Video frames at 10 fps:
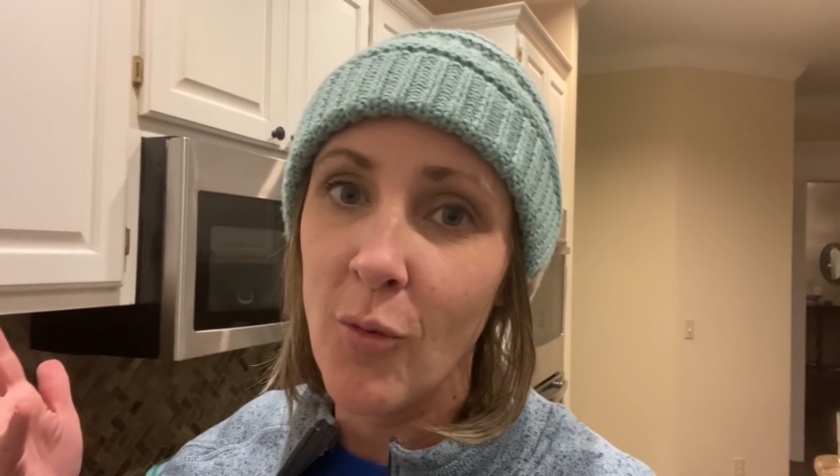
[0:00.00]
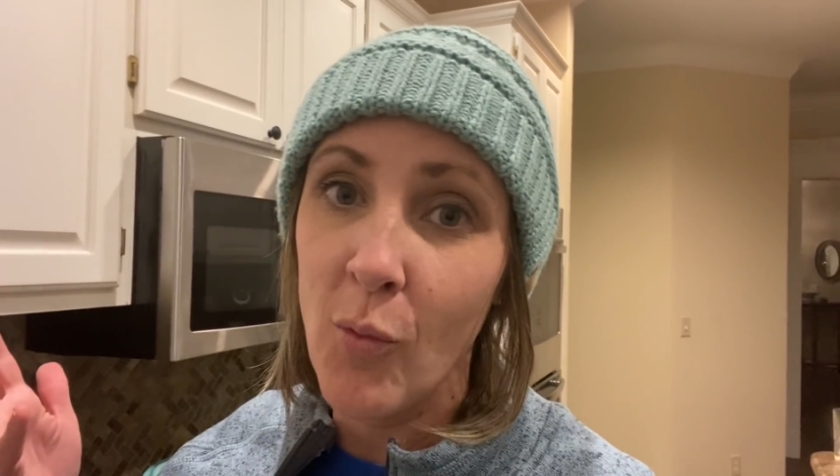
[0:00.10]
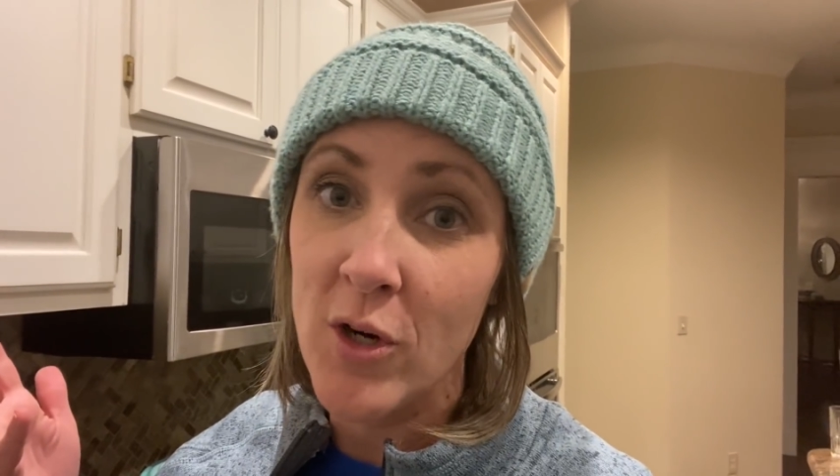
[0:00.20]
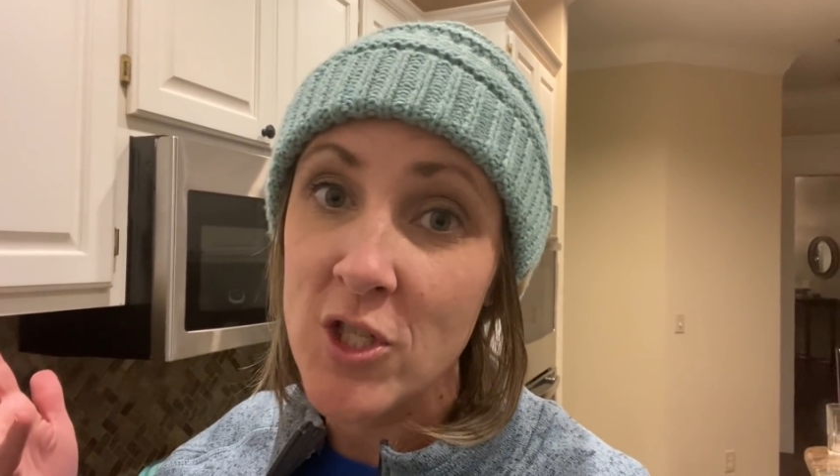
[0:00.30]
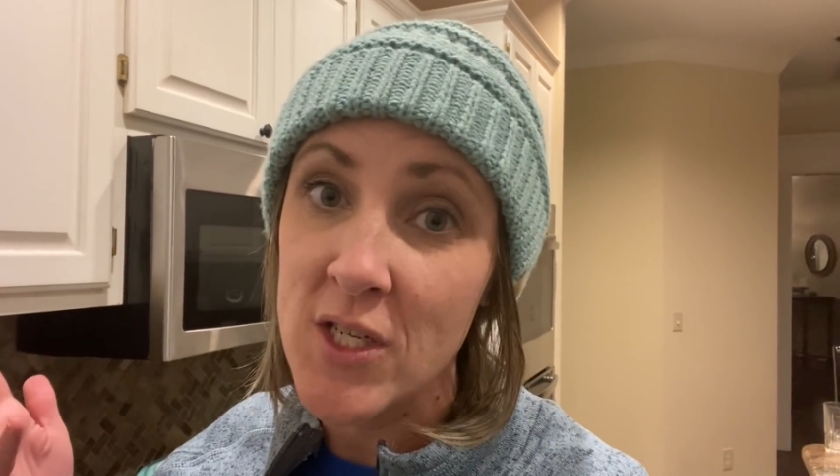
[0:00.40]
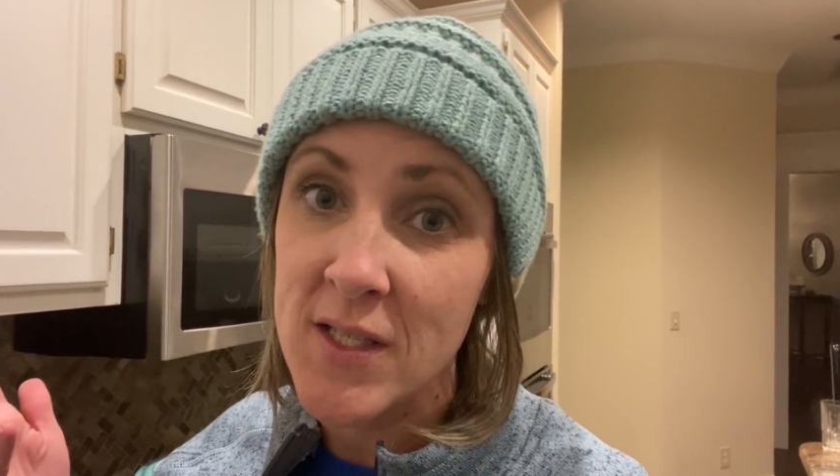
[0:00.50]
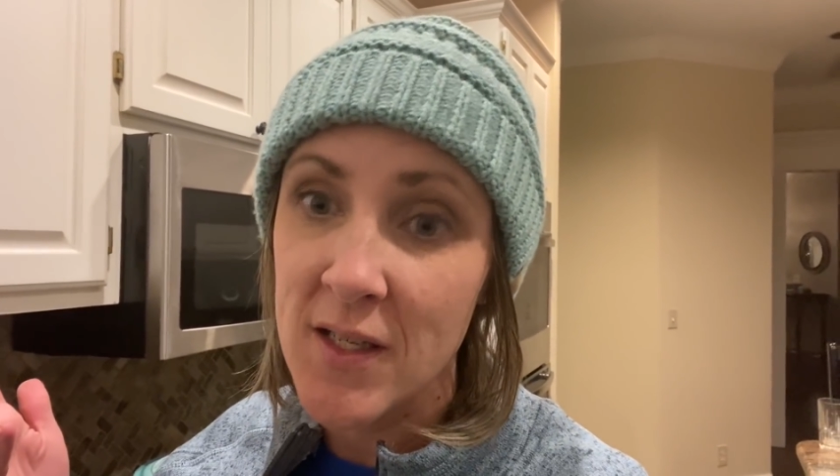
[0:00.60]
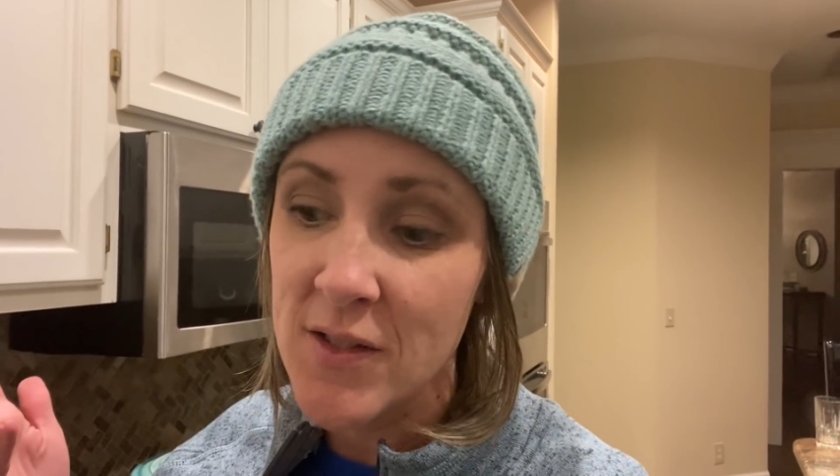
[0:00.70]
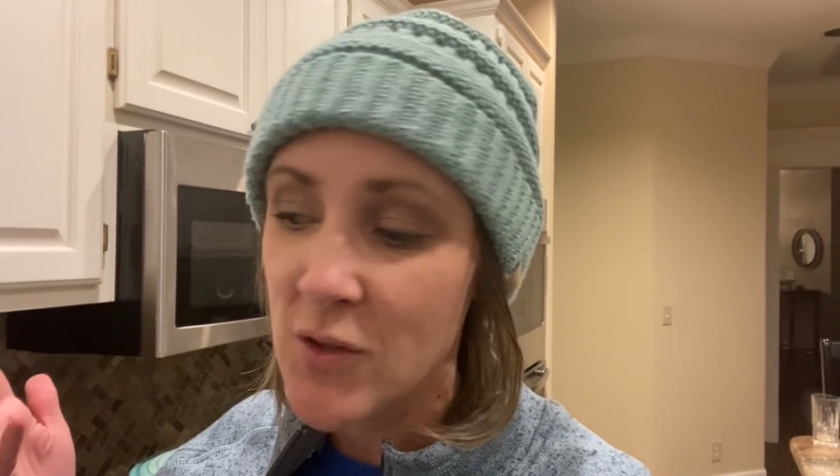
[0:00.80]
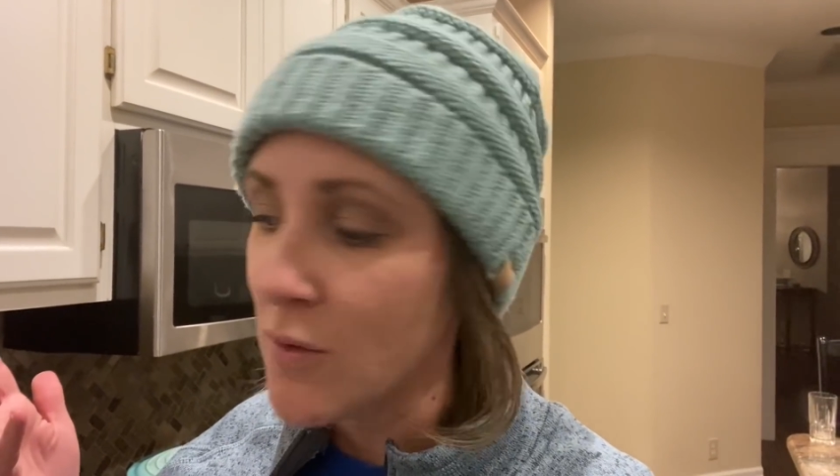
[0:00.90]
more
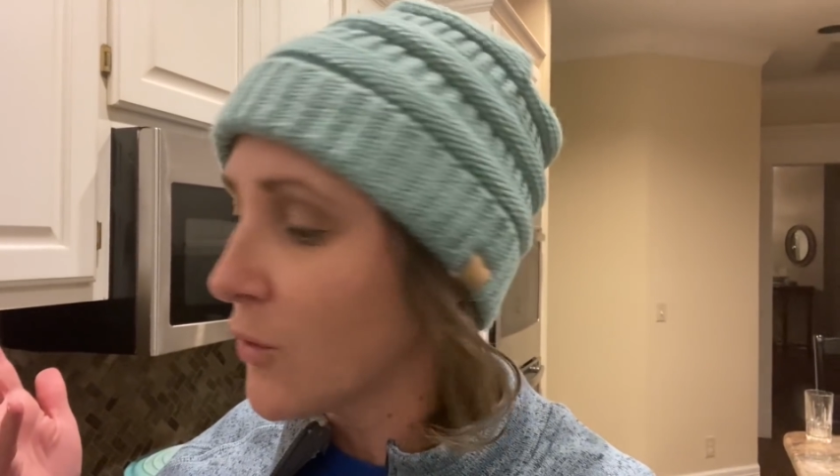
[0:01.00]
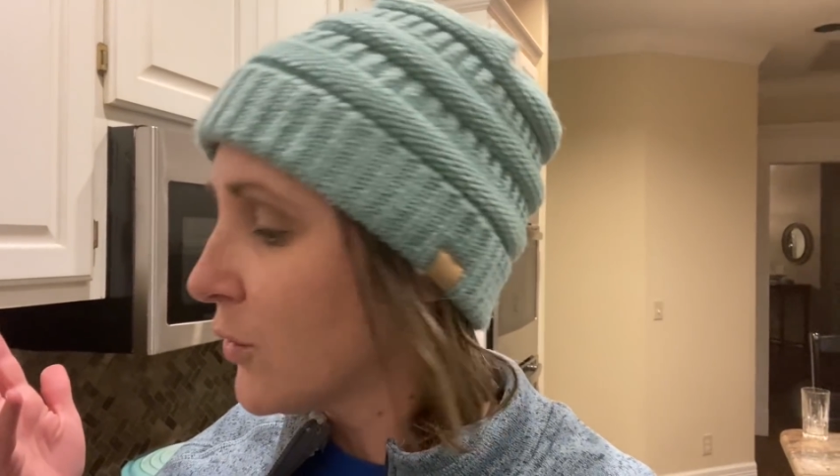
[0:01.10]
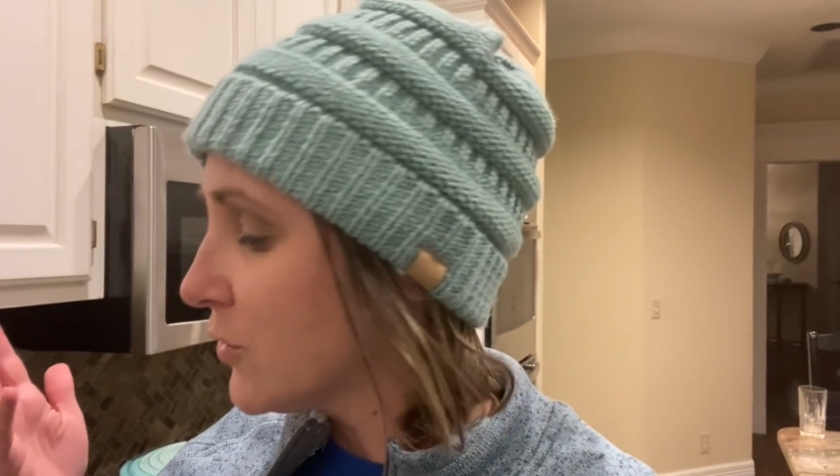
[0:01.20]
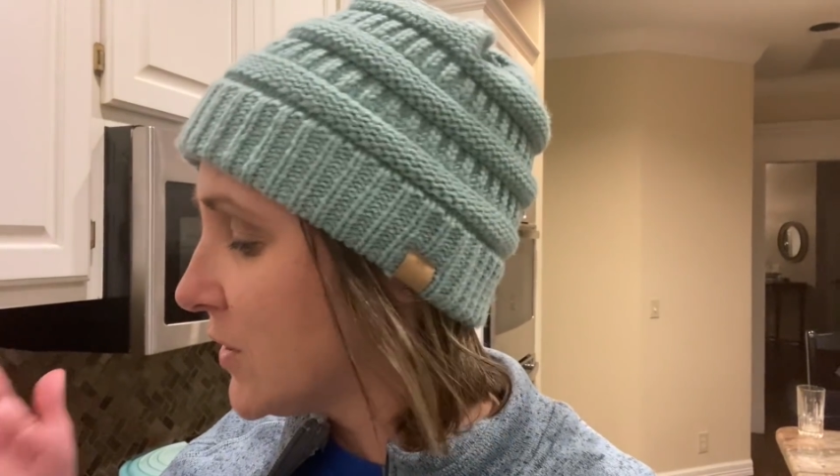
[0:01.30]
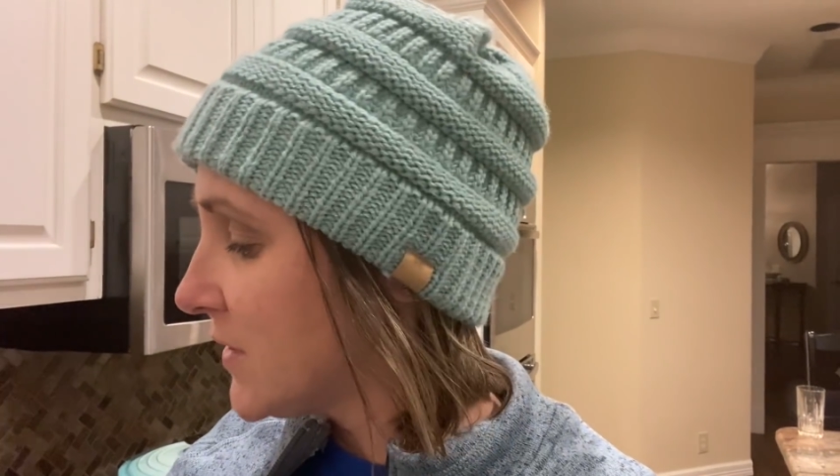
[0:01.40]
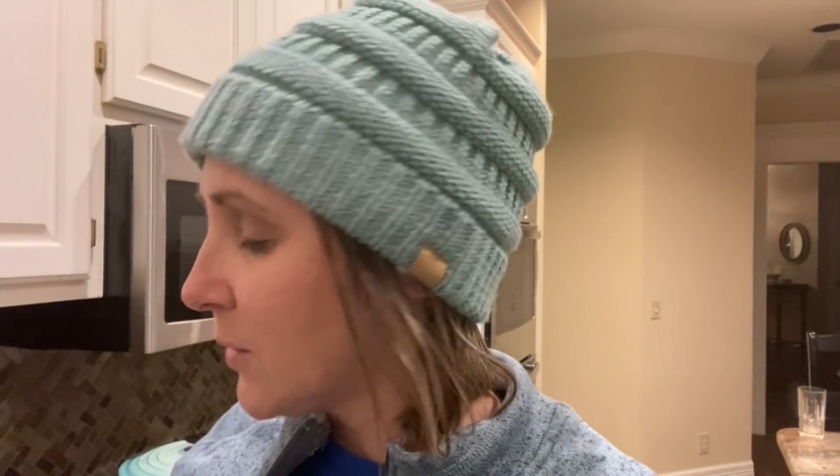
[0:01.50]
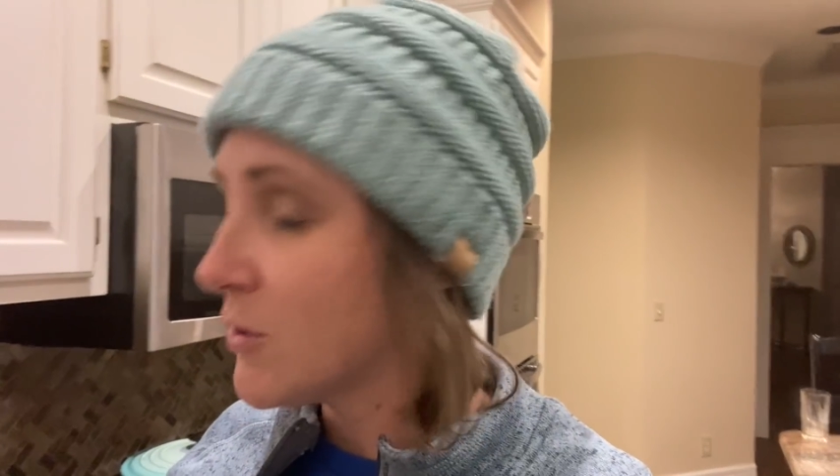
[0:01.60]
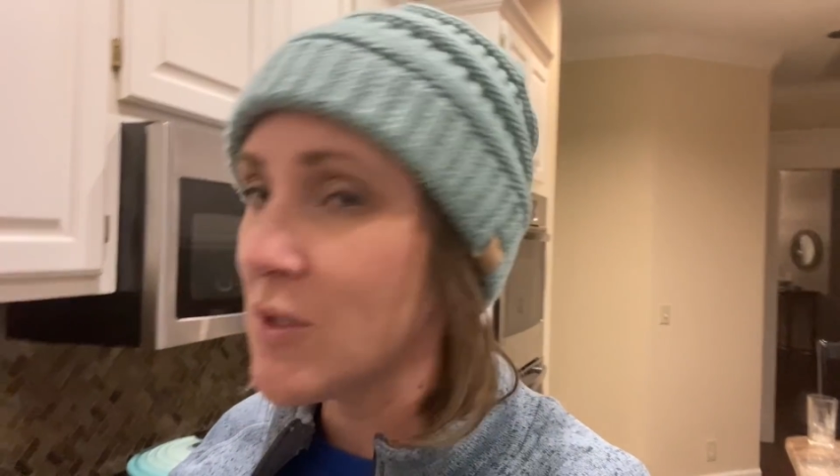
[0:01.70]
cheesiness to the grilled cheese sandwich.